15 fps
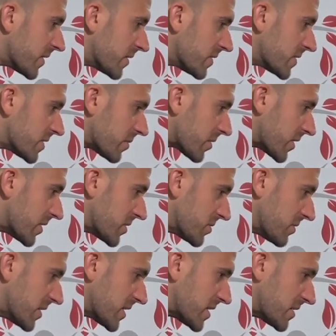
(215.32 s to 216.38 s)
So we're going to do
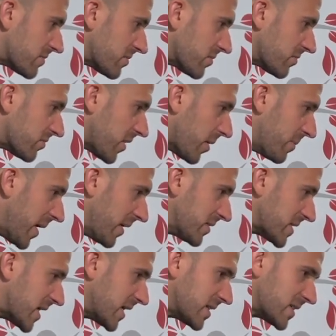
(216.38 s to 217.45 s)
this about
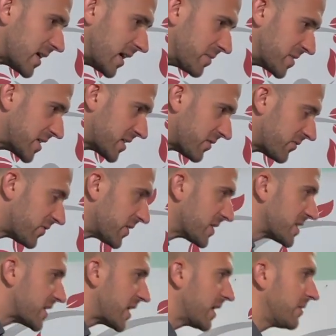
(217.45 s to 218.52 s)
10 times. That's a full
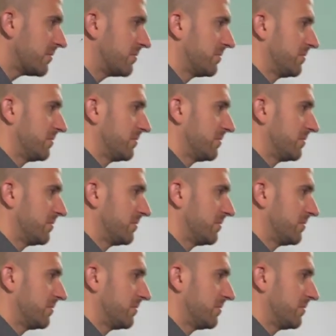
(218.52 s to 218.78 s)
set.